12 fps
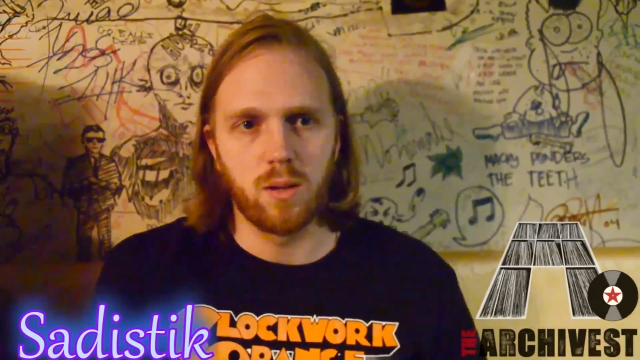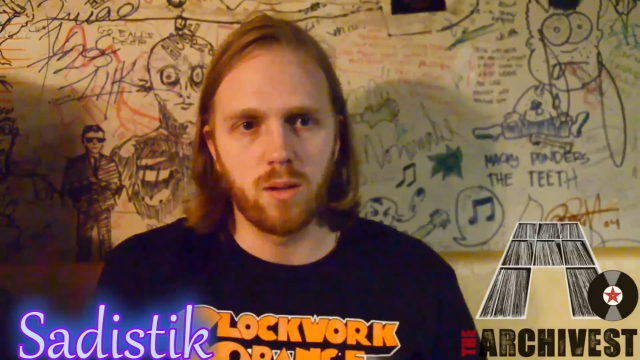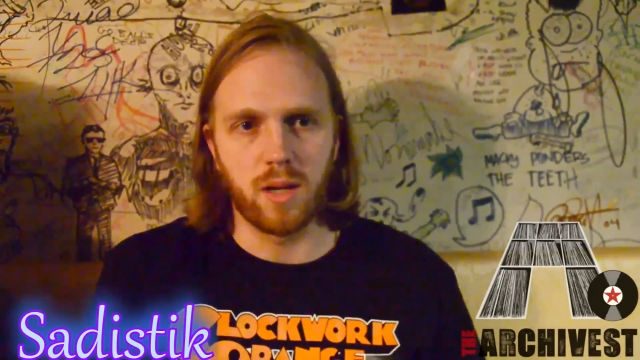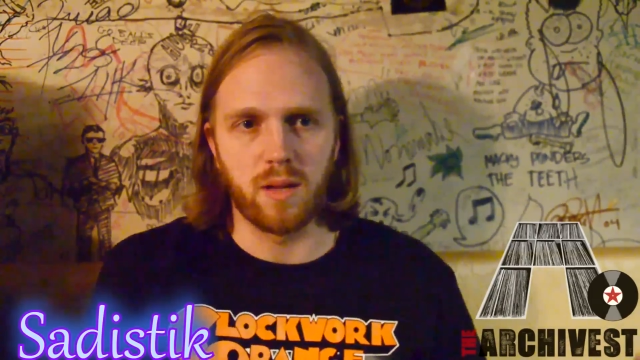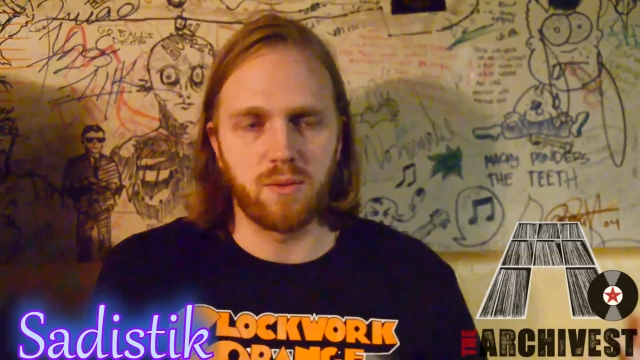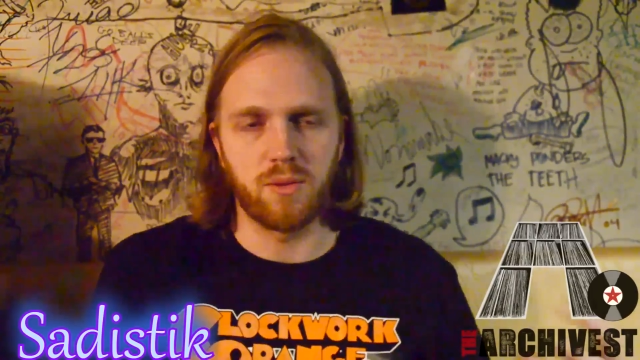
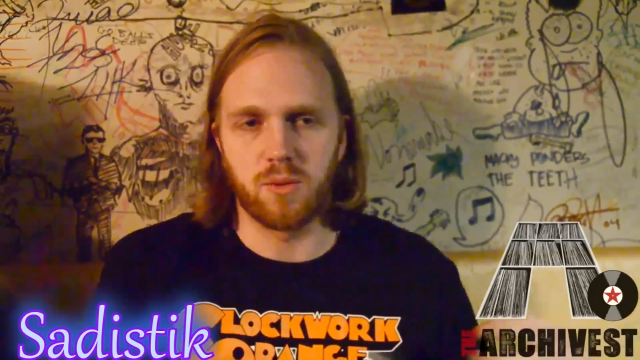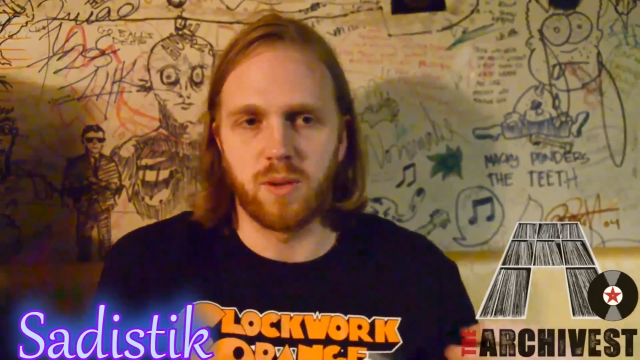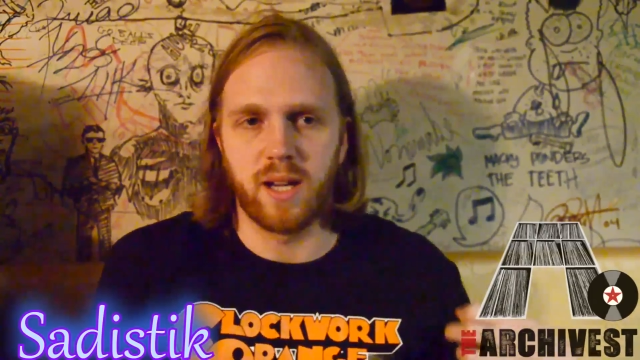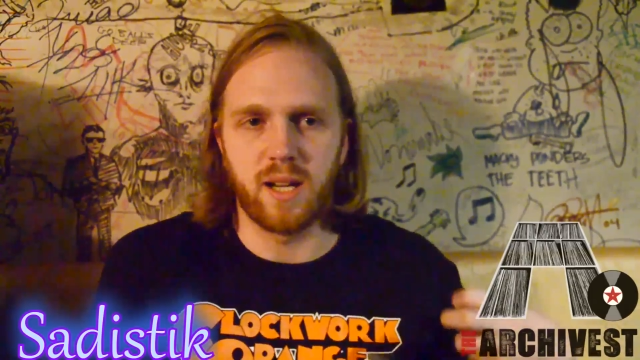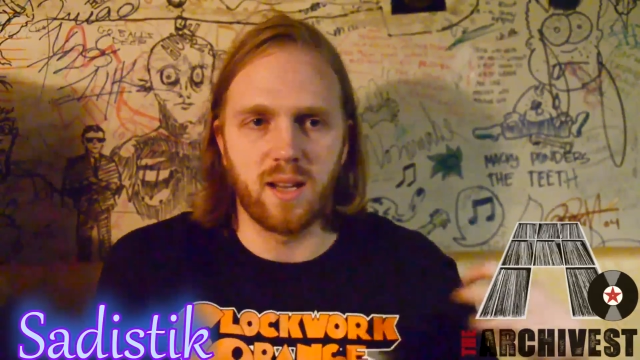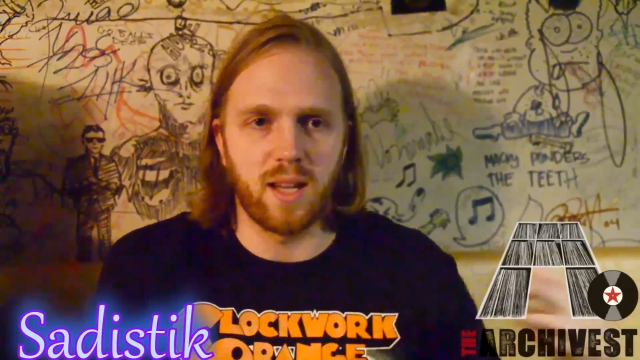
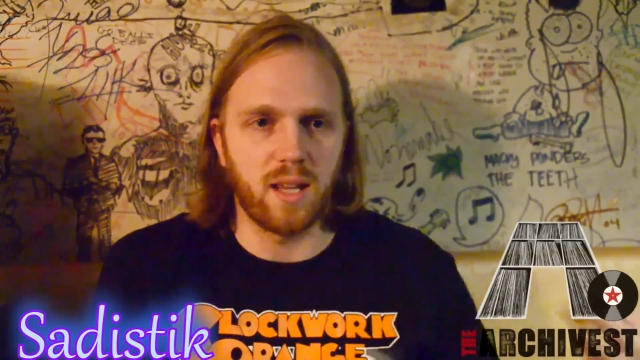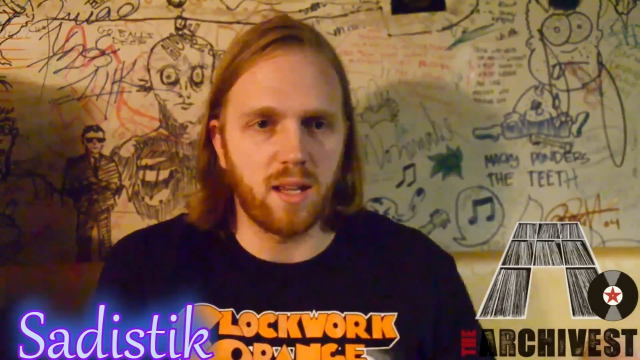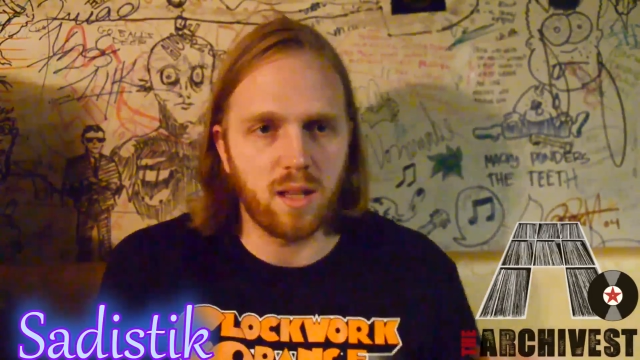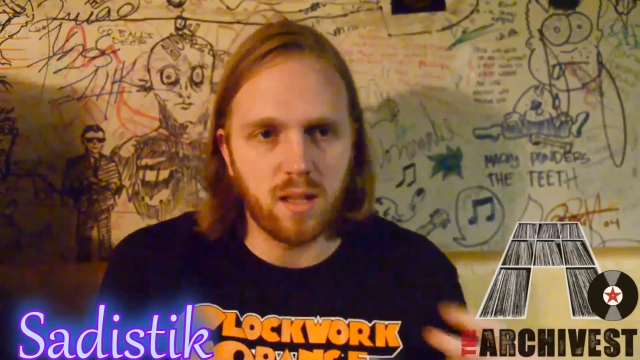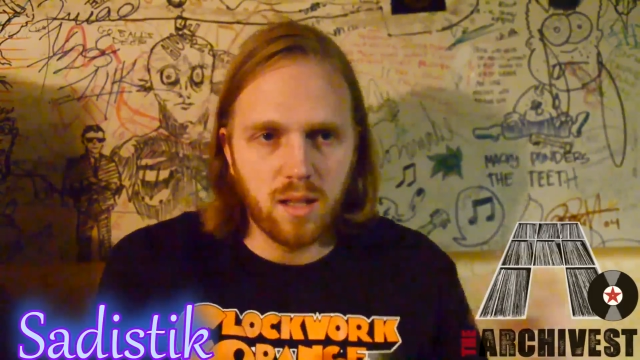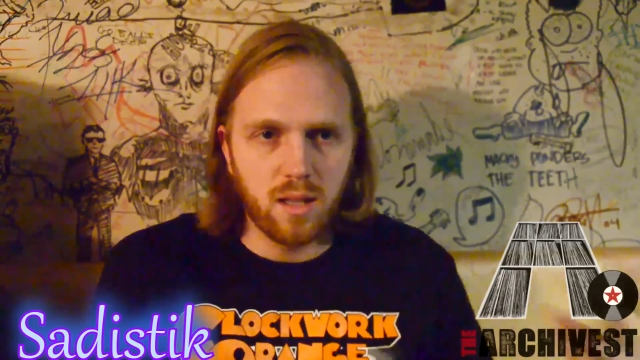ready to like
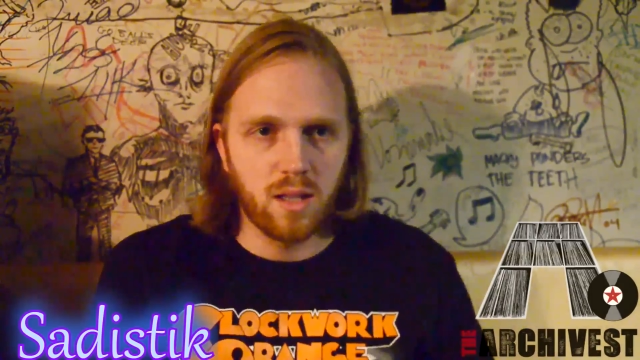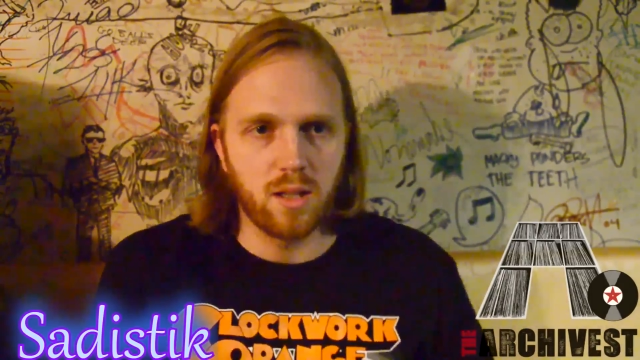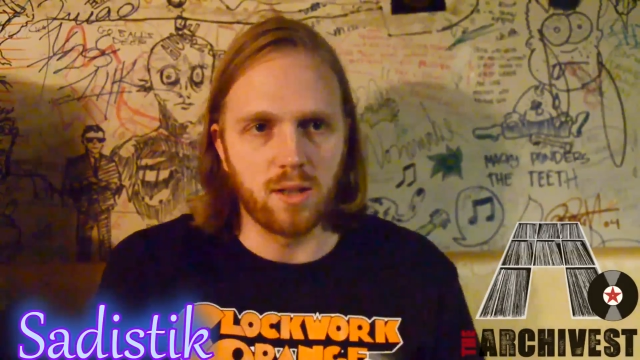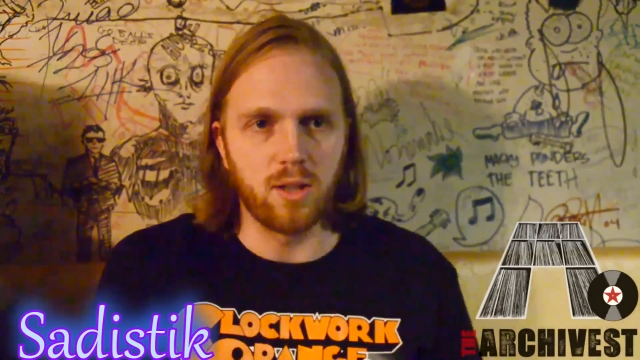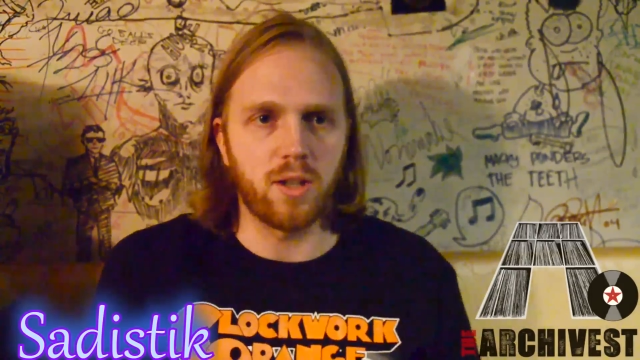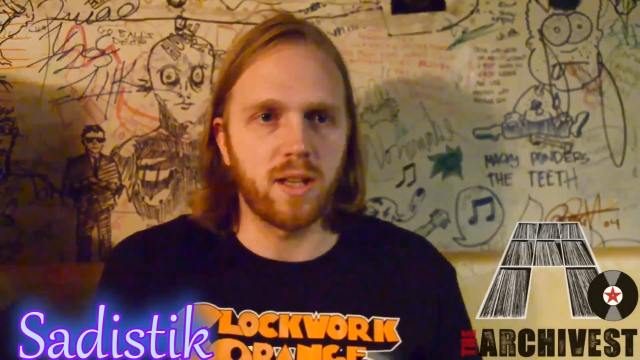
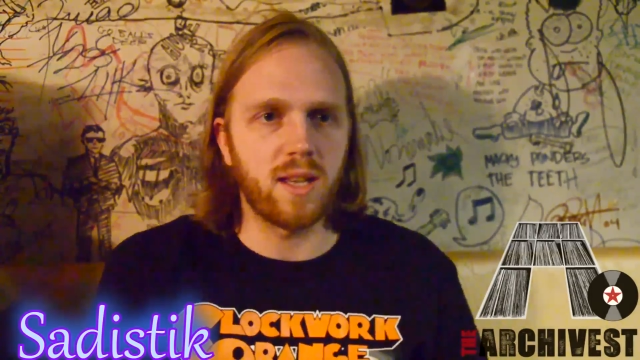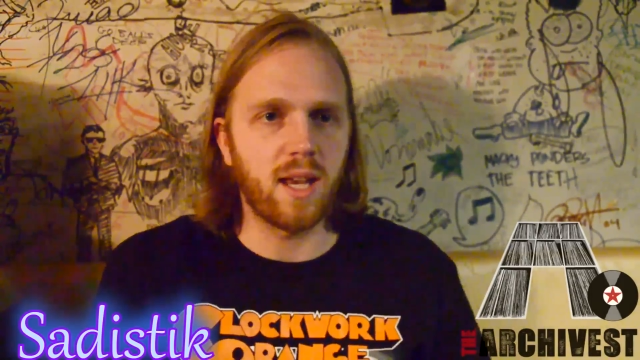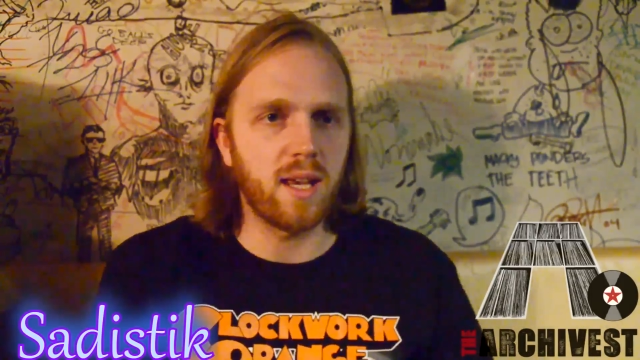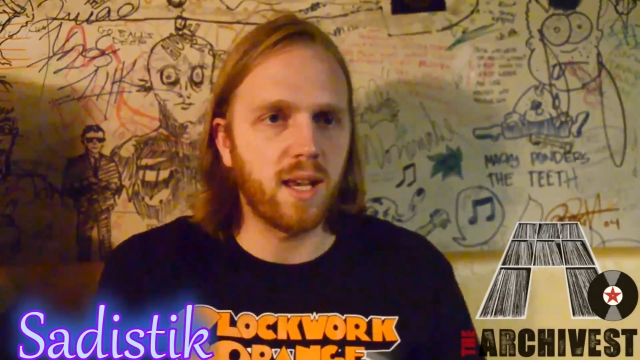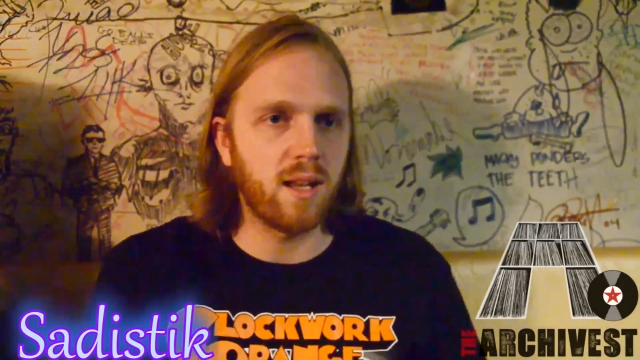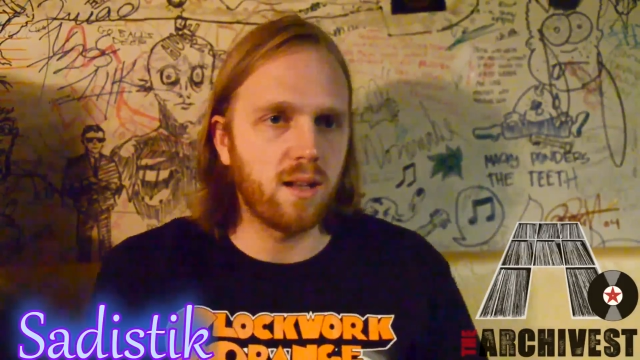look at
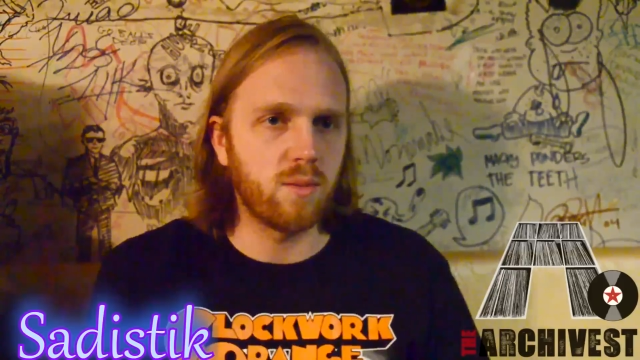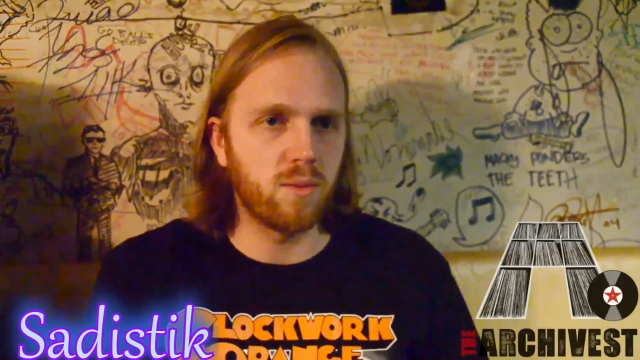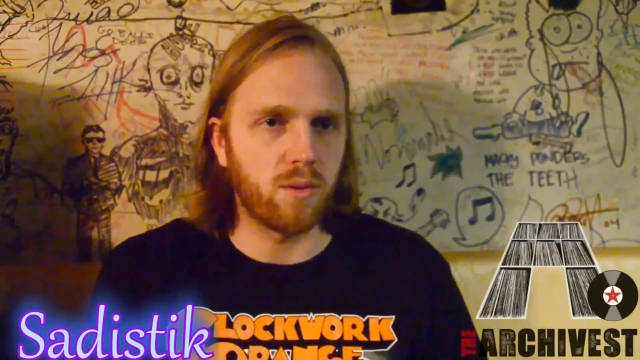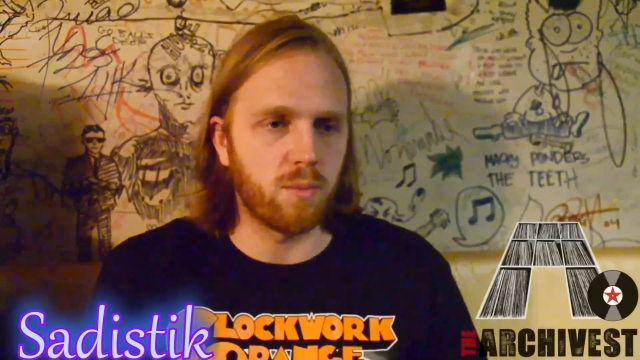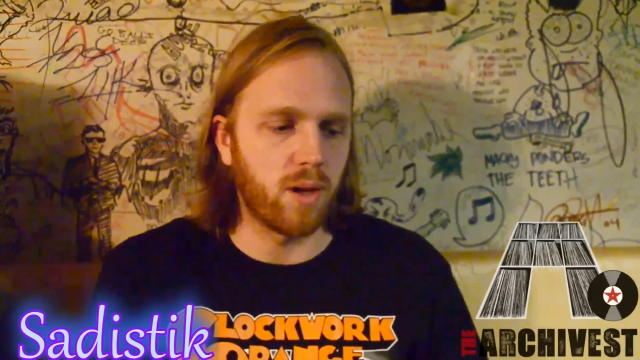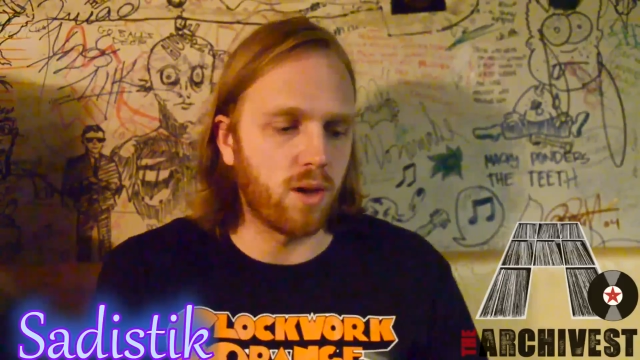that yet
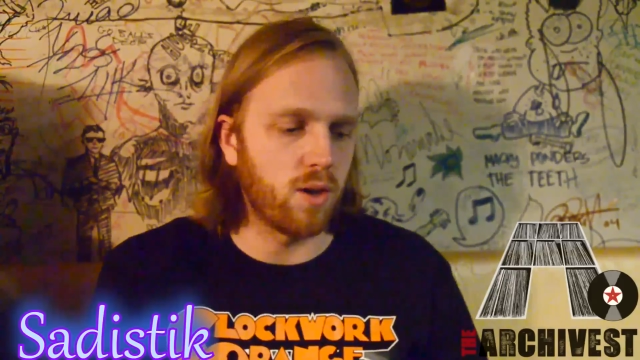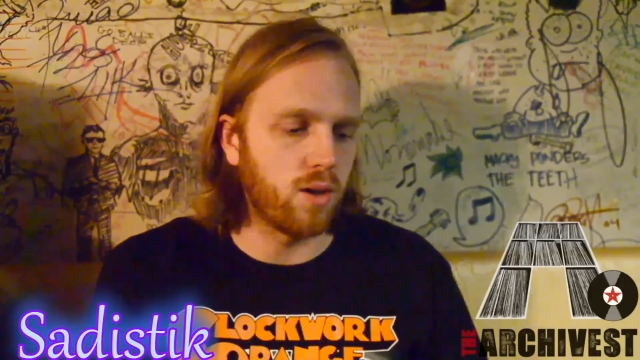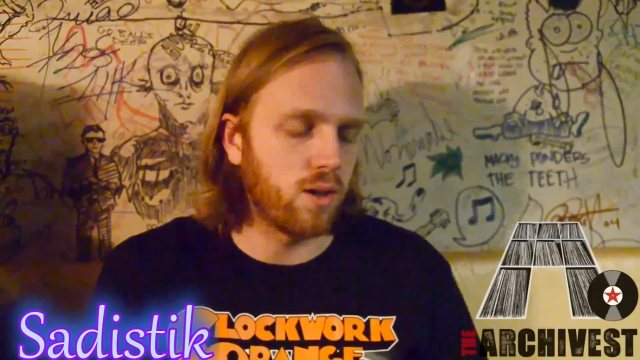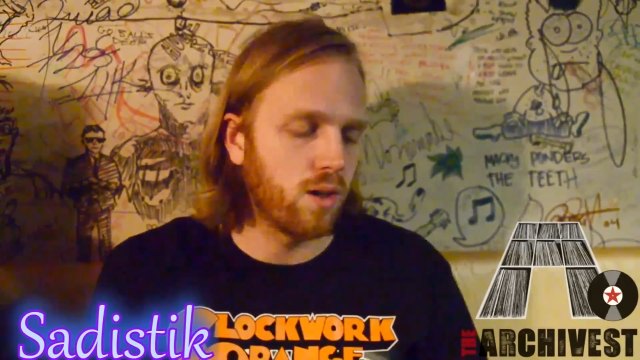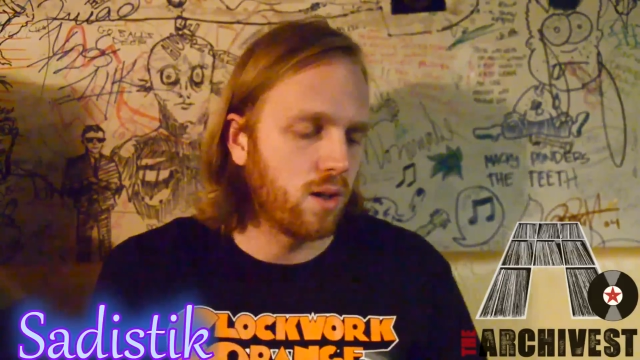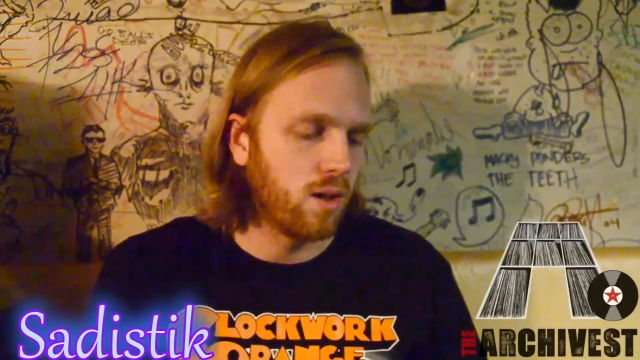with my art.